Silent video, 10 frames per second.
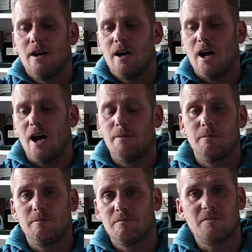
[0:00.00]
Um,
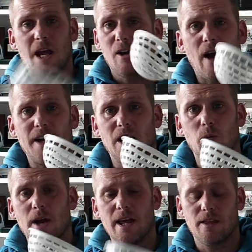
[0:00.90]
they go ideal
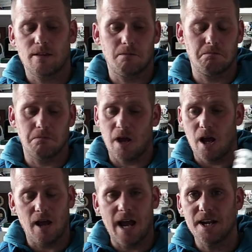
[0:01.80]
with
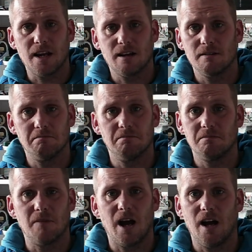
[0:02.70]
uh, any
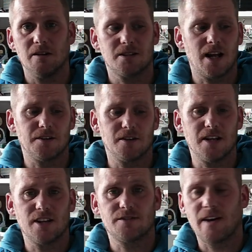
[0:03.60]
uh, standard
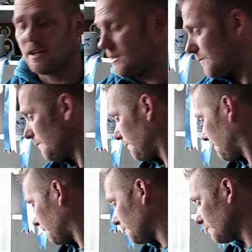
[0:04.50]
nest felt
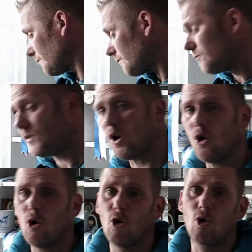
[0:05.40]

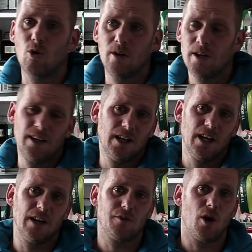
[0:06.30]
or
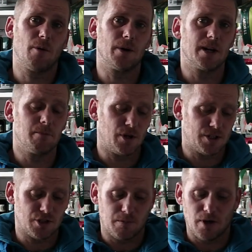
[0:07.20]
if you are breeding
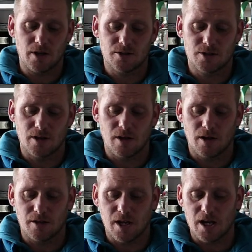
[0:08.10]
British birds
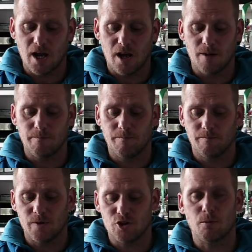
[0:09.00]
the, um,
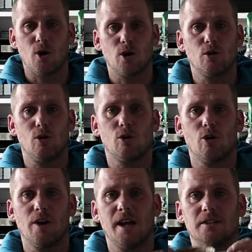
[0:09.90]
the smaller cocoa
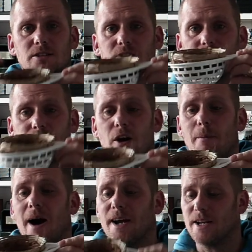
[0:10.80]
nests fit them
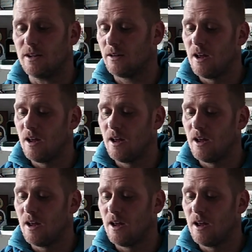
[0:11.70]
ideal.